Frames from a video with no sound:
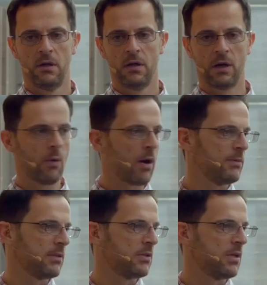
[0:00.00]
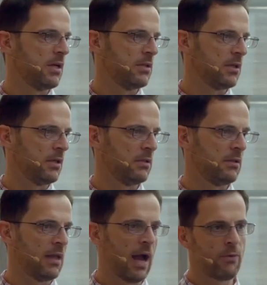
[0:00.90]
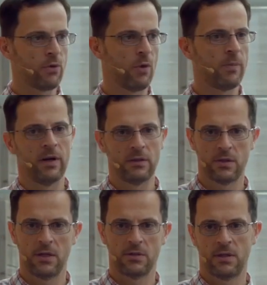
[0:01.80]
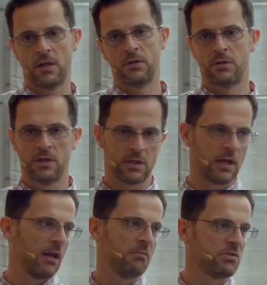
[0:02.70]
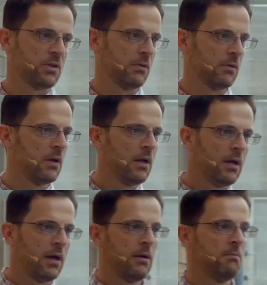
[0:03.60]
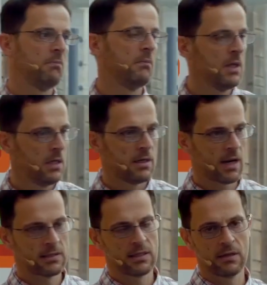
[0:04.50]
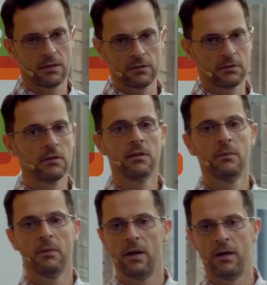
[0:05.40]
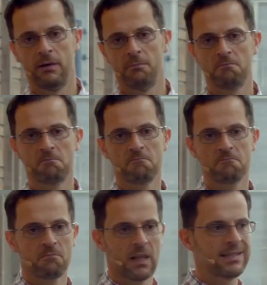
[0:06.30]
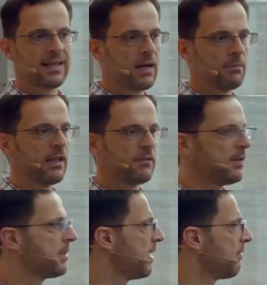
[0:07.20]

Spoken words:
requirements change, and how you operate change, and then you change again. So not a single setup that fits